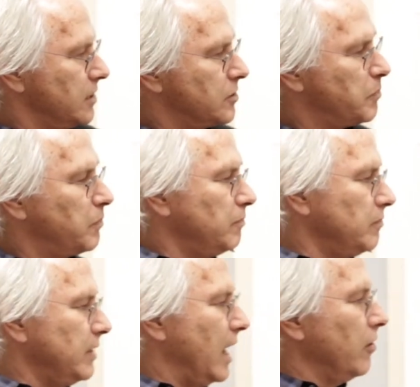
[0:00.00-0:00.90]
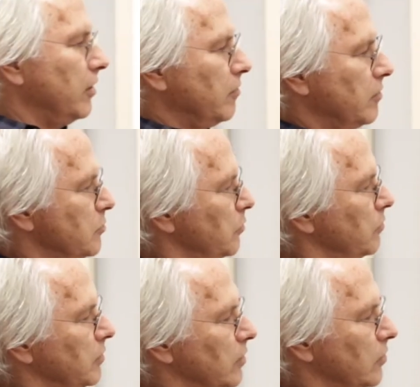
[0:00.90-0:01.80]
this narrative is
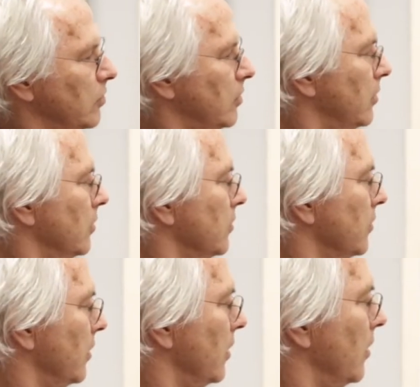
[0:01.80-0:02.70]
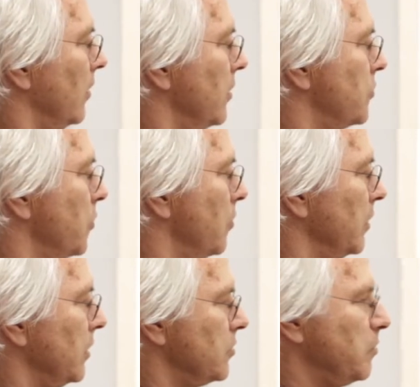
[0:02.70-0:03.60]
moving along, this
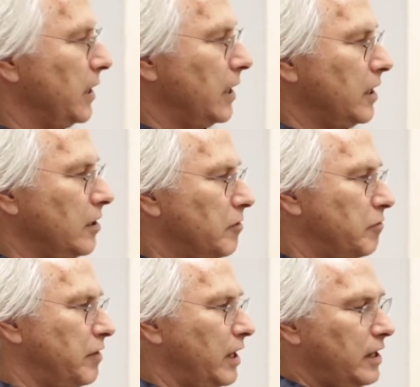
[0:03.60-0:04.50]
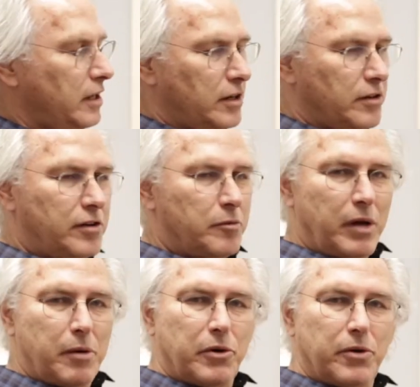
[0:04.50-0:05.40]
woman is beginning to fade into
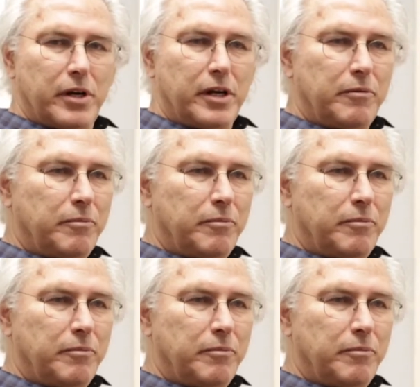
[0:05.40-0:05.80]
memory.